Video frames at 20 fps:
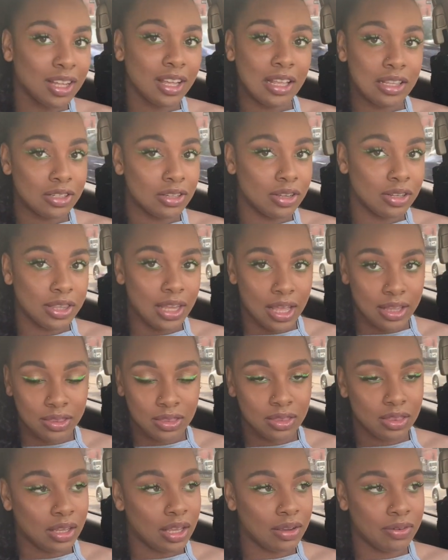It's good that
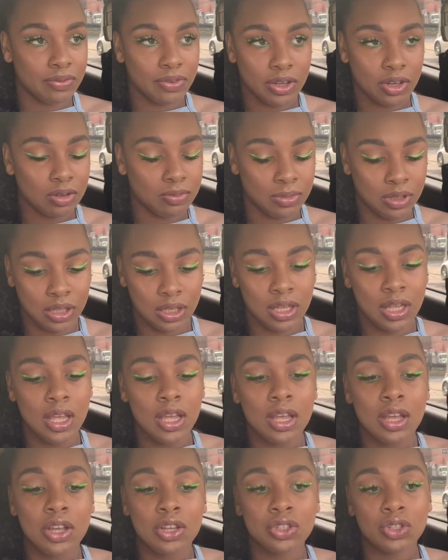they failed me.
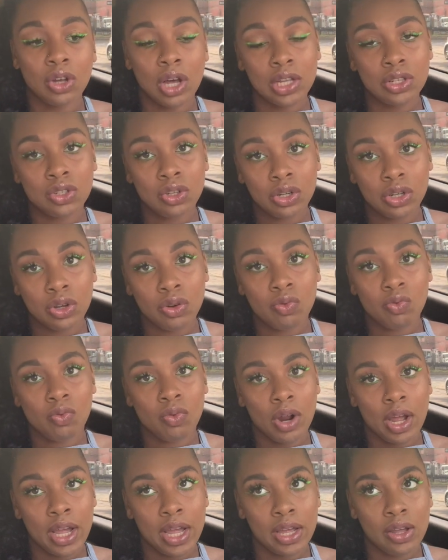So I took it
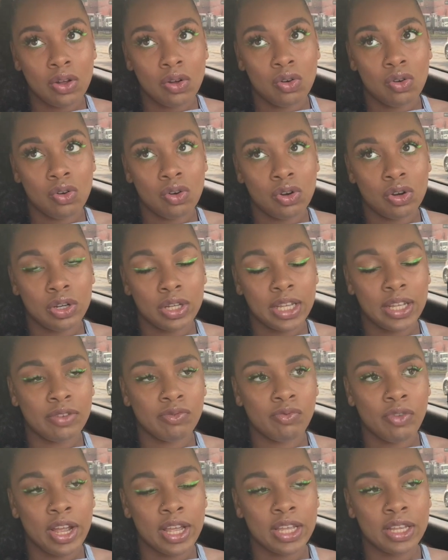right
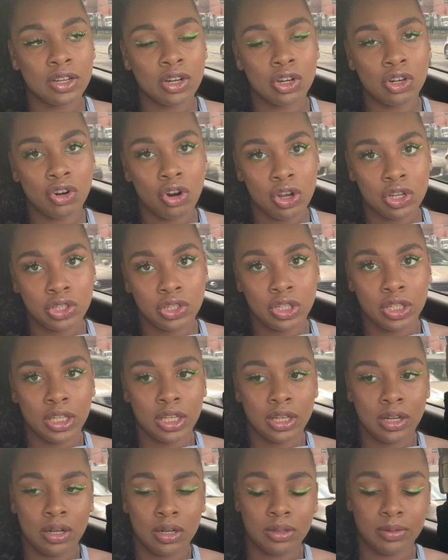in
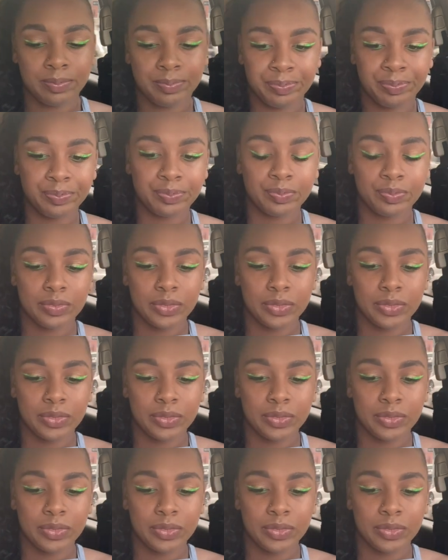Canarsie,